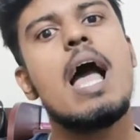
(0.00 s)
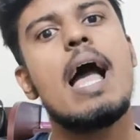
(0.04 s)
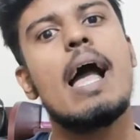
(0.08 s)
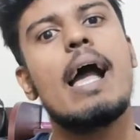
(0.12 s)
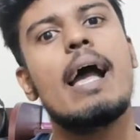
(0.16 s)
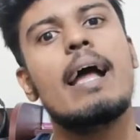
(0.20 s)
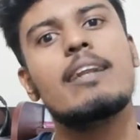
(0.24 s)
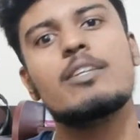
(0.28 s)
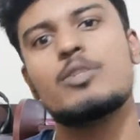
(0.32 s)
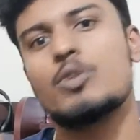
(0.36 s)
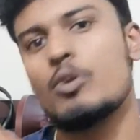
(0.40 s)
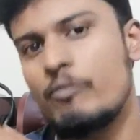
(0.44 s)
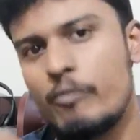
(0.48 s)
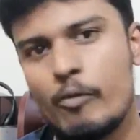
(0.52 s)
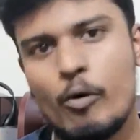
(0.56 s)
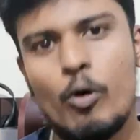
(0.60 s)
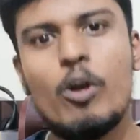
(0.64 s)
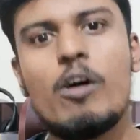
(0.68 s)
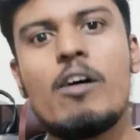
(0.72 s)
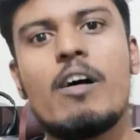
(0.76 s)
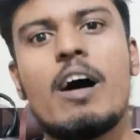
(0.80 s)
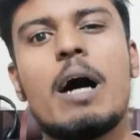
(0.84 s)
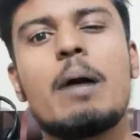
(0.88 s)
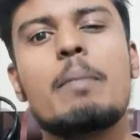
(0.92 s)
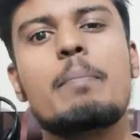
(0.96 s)
And so
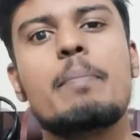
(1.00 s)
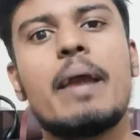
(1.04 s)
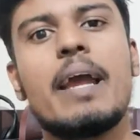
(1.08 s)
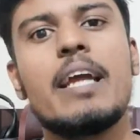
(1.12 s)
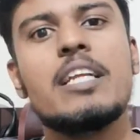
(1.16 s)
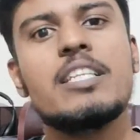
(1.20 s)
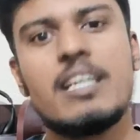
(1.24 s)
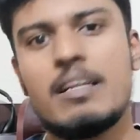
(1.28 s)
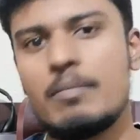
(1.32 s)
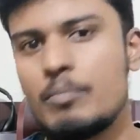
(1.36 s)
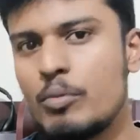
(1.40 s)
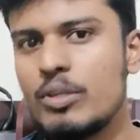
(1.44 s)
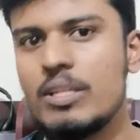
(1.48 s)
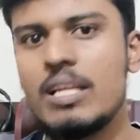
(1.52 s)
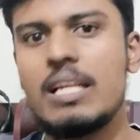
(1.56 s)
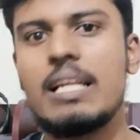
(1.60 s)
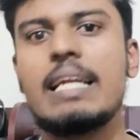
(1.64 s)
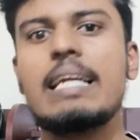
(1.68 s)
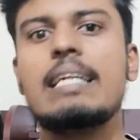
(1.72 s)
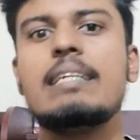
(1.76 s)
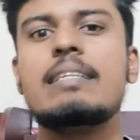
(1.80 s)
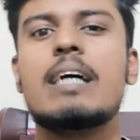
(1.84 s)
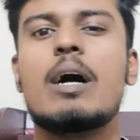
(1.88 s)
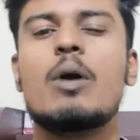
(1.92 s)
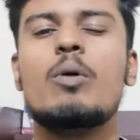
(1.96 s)
follow our page. I'll put the
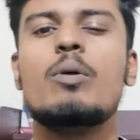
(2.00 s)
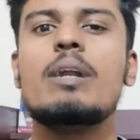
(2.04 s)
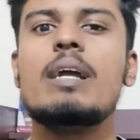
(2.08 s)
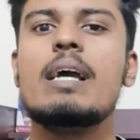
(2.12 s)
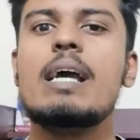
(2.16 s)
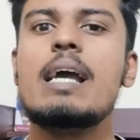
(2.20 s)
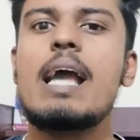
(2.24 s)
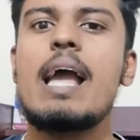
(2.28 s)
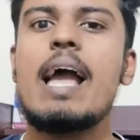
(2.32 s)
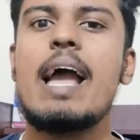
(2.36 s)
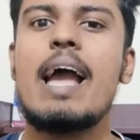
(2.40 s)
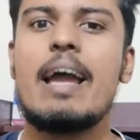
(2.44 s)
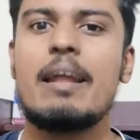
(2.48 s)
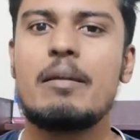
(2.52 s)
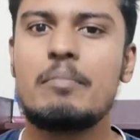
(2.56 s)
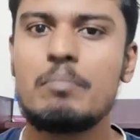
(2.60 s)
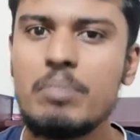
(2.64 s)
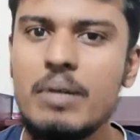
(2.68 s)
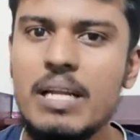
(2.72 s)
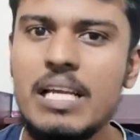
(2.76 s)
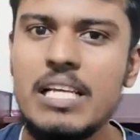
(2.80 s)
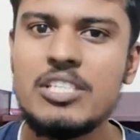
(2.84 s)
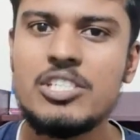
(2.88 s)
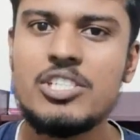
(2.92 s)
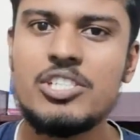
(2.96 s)
link down, and
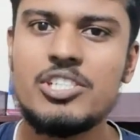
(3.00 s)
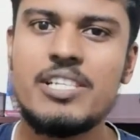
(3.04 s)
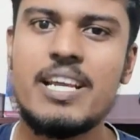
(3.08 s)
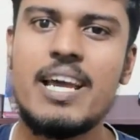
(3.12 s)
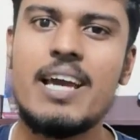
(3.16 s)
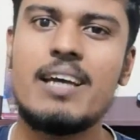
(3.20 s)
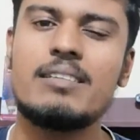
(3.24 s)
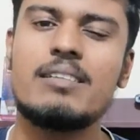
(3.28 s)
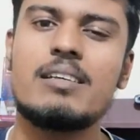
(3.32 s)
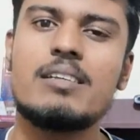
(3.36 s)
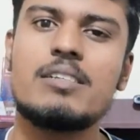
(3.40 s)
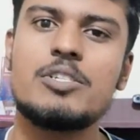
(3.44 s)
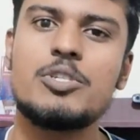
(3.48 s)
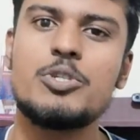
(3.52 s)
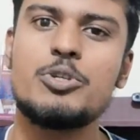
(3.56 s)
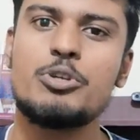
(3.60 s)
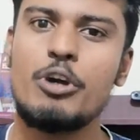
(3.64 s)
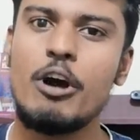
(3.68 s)
please share this